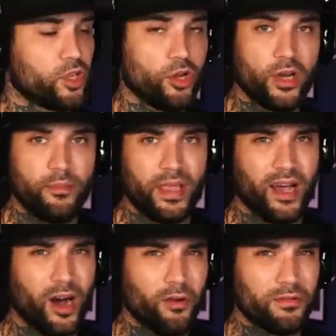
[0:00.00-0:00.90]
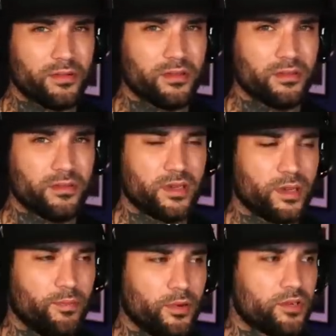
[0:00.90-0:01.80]
Could it be a hoax to
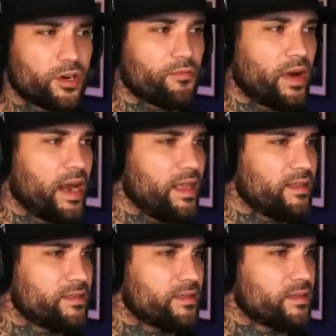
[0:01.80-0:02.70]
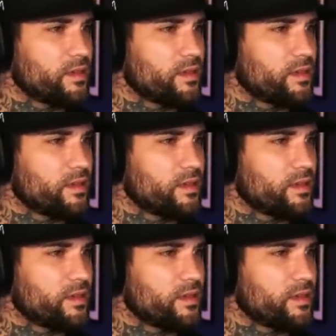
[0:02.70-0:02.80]
boost her ratings?